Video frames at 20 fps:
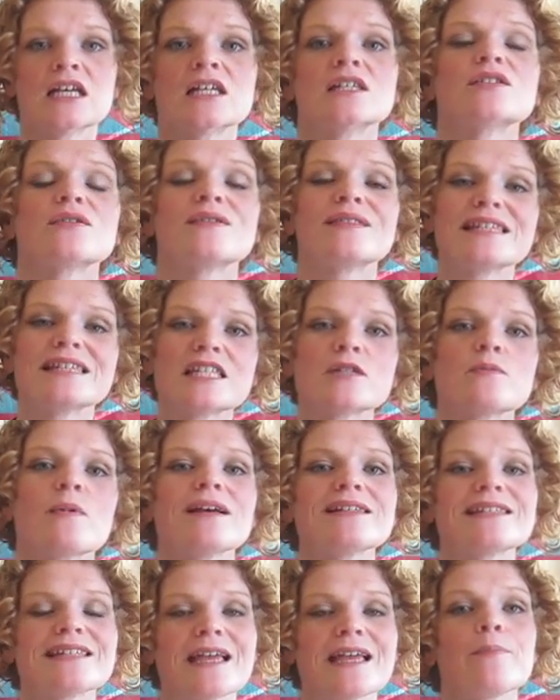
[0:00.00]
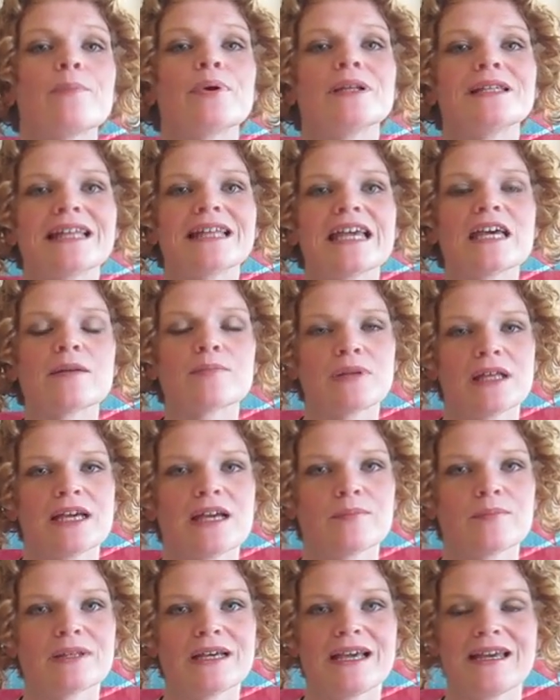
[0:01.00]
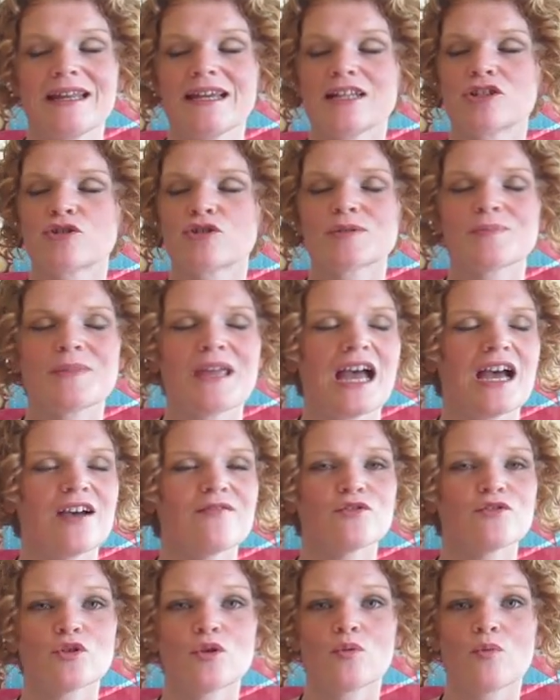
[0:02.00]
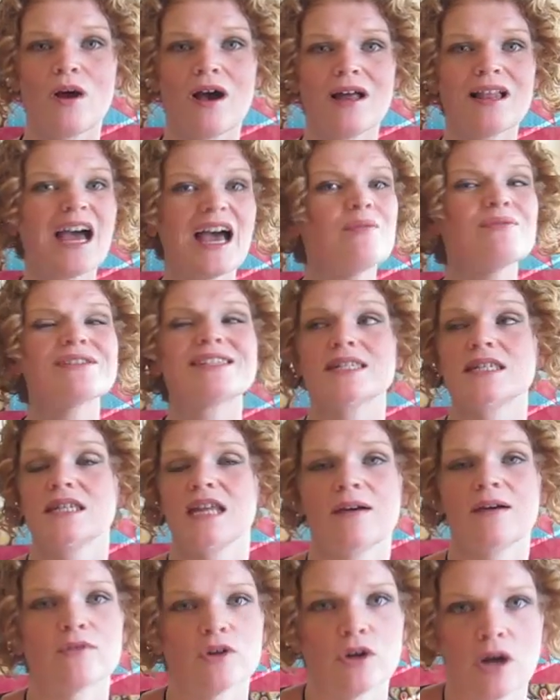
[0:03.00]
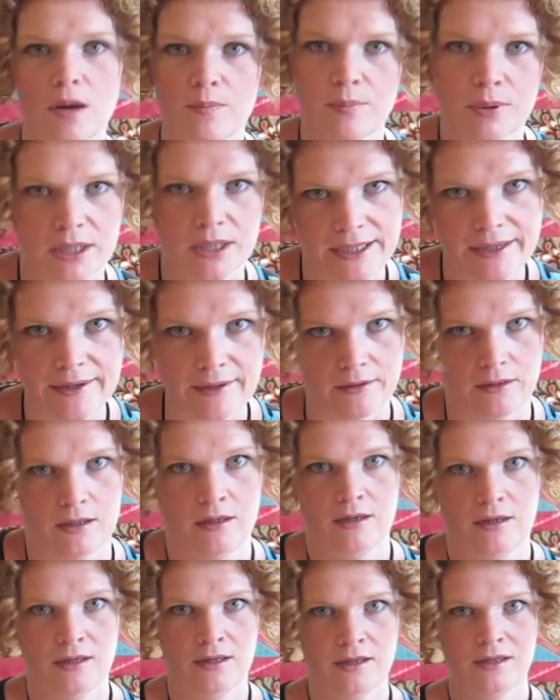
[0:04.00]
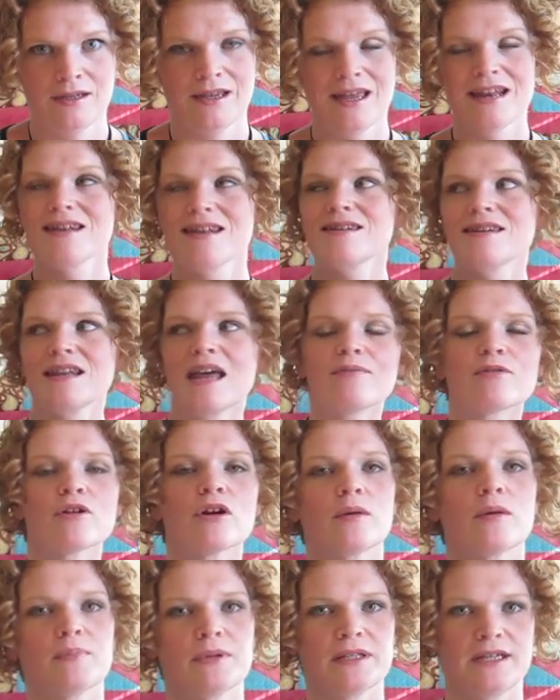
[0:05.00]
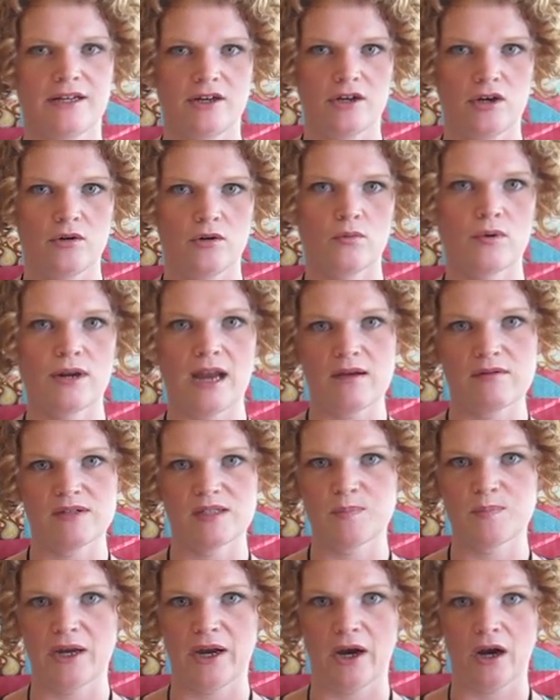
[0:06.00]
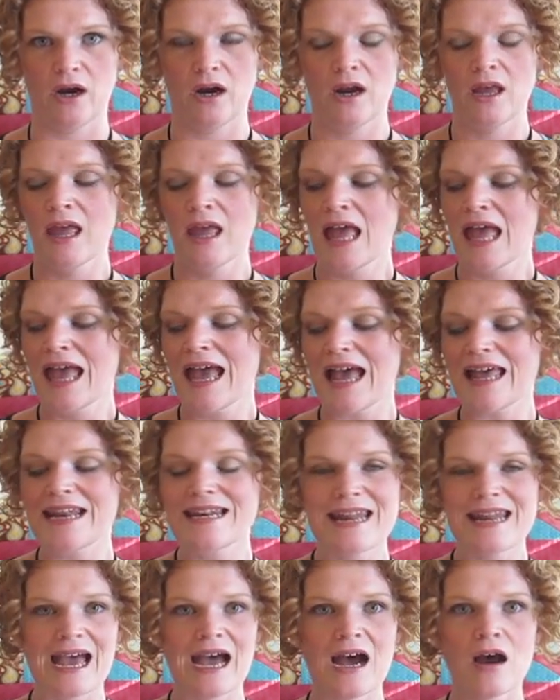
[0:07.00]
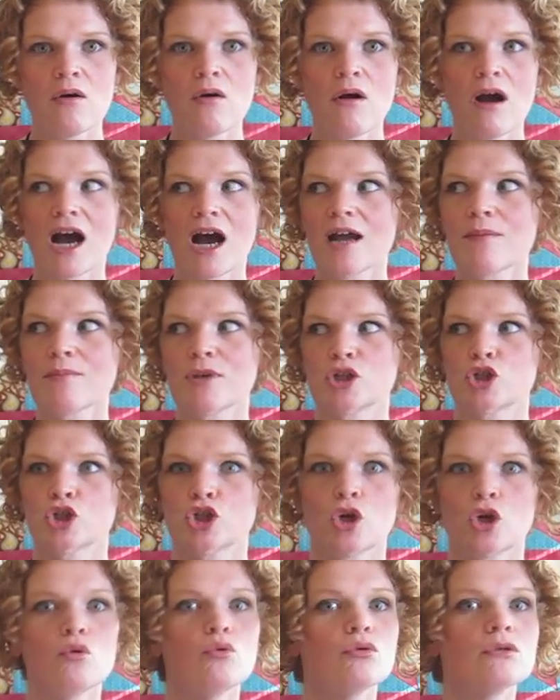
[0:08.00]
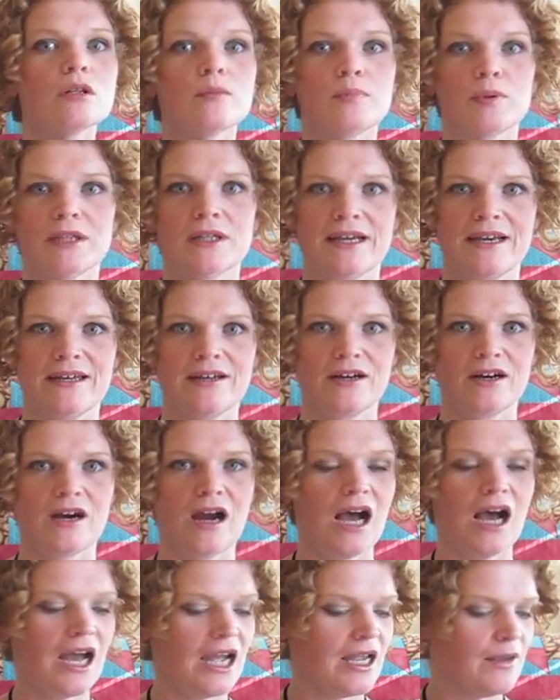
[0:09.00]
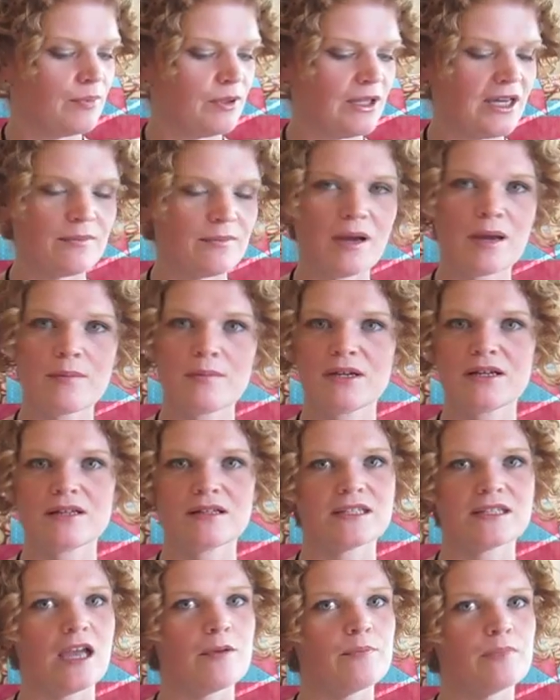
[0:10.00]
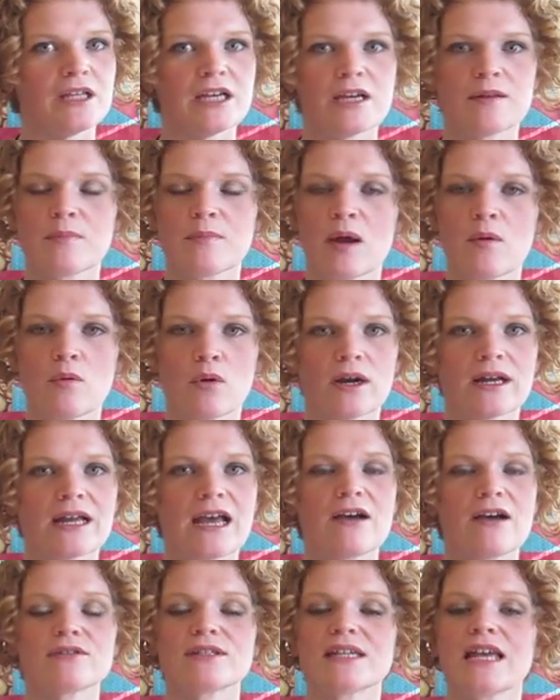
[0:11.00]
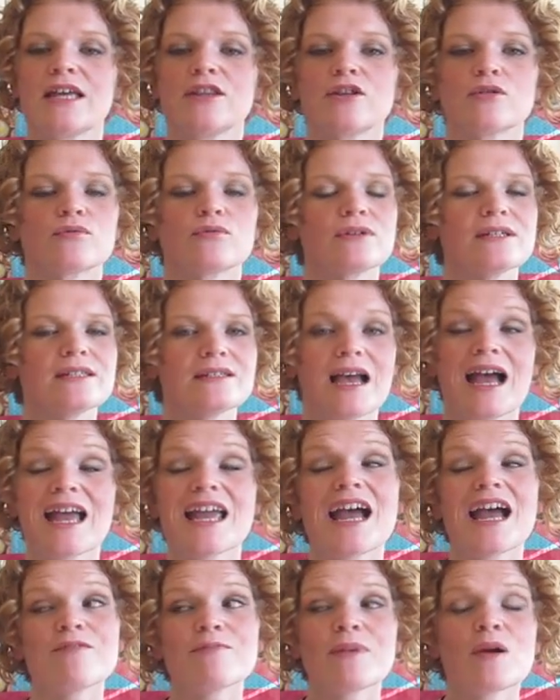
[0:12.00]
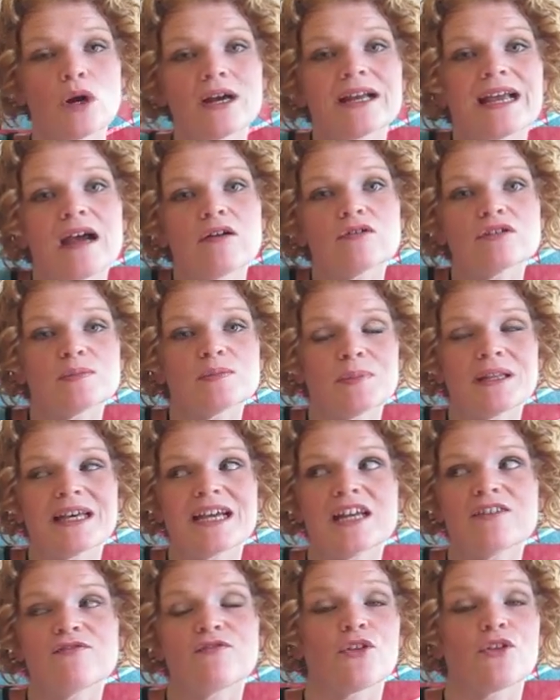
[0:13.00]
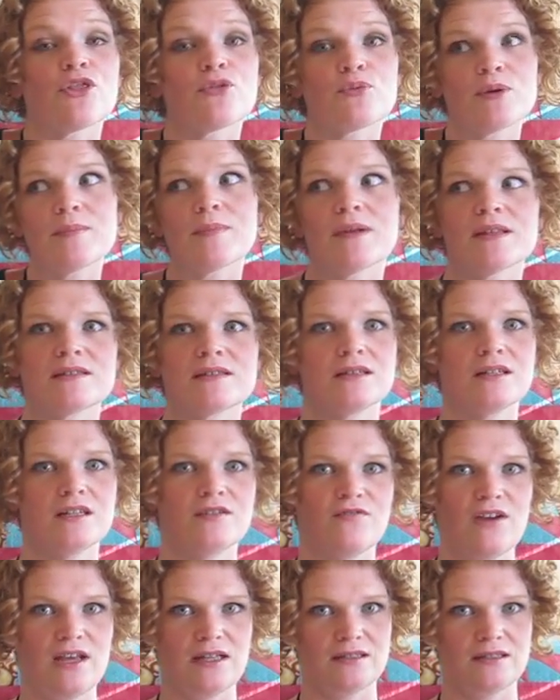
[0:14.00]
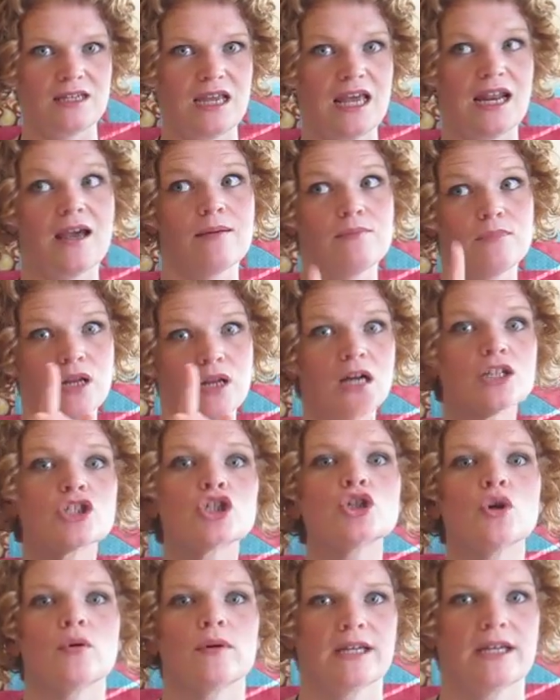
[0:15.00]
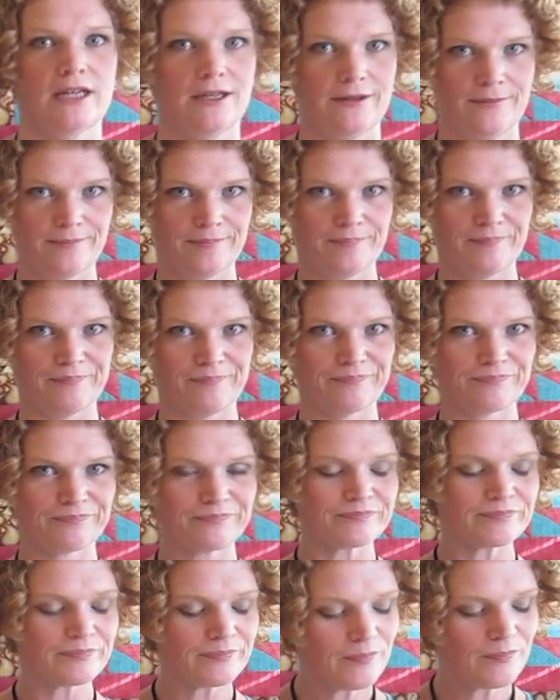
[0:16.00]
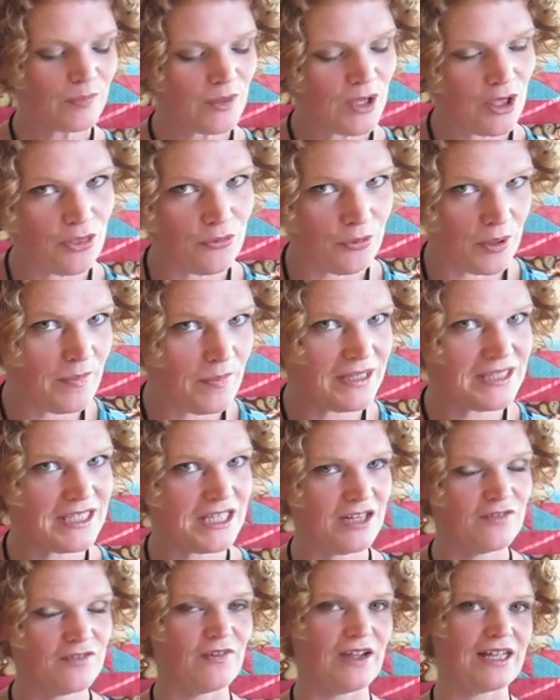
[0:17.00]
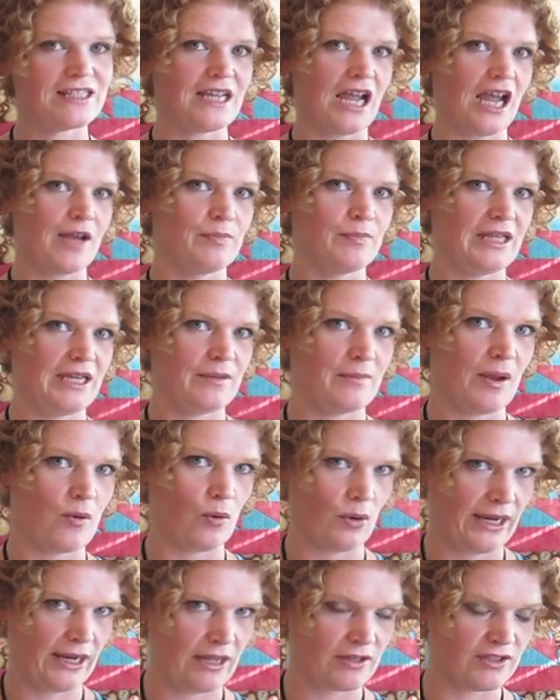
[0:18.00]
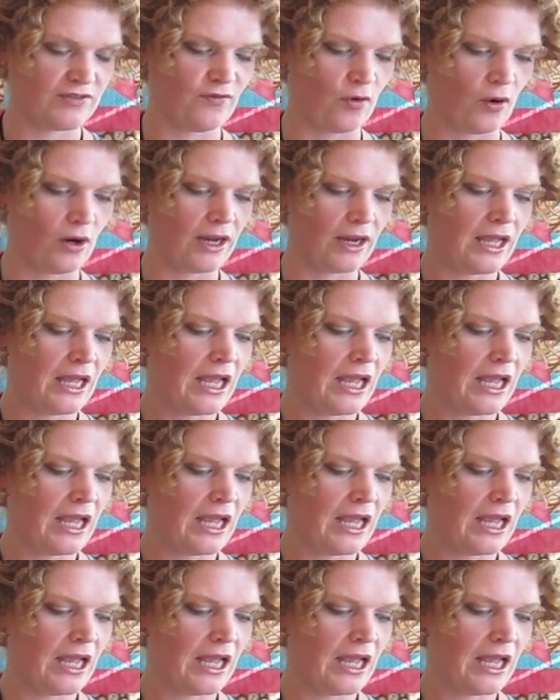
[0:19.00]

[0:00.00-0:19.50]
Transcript: So this is why I say plan, plan, plan. And trust me, after a while, I was never a planner. Never a planner when I was bigger. And now I'm a total planner. I plan my meals, I plan my workouts, and the reason I have my workouts planned for three months in advance, and I'm not joking. Three months in advance I plan my workouts for.